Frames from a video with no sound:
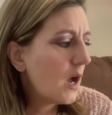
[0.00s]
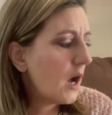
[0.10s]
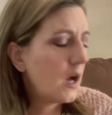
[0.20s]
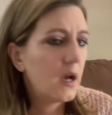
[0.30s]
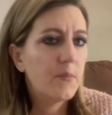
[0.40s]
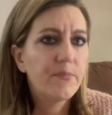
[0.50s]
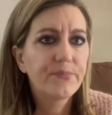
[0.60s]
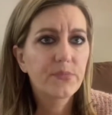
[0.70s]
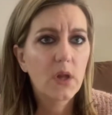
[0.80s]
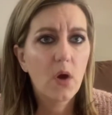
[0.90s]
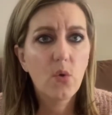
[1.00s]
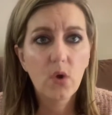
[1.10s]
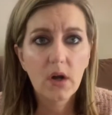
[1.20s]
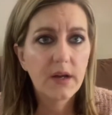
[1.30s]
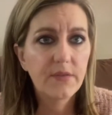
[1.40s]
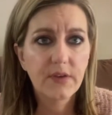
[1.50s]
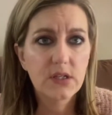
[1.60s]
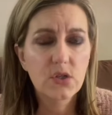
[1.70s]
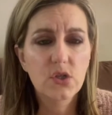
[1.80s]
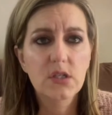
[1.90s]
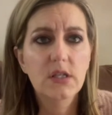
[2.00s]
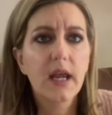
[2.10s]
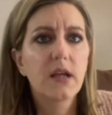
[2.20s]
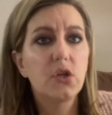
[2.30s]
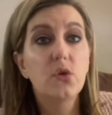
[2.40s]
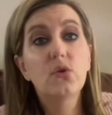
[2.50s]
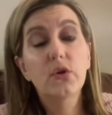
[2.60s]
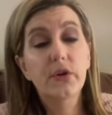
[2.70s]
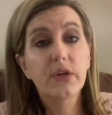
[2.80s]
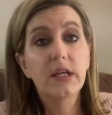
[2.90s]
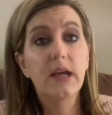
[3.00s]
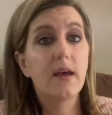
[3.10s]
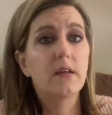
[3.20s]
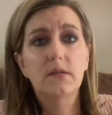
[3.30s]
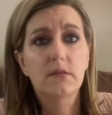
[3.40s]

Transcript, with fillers: Um, or if it's just like you could get